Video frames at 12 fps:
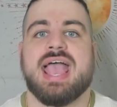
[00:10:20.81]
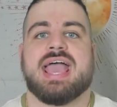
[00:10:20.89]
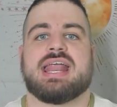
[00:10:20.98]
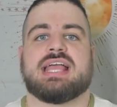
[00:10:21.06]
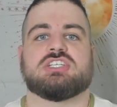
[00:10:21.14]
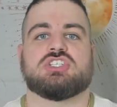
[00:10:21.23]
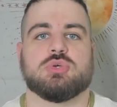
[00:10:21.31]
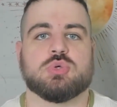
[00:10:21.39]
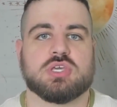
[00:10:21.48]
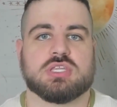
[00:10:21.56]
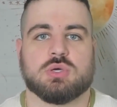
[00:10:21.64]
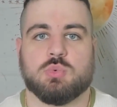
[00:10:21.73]
And I do
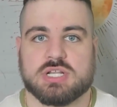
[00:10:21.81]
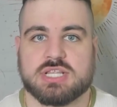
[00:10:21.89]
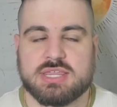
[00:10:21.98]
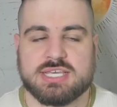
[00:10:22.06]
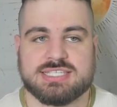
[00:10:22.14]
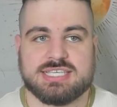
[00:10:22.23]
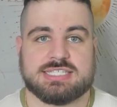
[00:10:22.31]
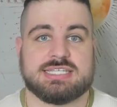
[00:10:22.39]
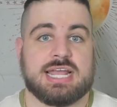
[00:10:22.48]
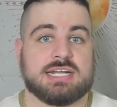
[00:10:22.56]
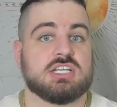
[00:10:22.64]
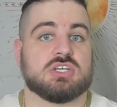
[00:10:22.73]
think that one of the things this
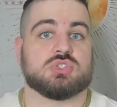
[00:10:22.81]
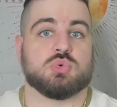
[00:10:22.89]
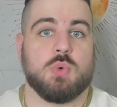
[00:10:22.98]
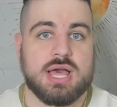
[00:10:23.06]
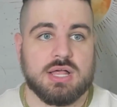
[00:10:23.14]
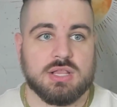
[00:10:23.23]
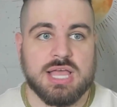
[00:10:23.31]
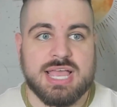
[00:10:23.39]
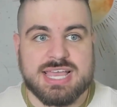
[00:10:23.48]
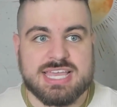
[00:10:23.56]
deck does well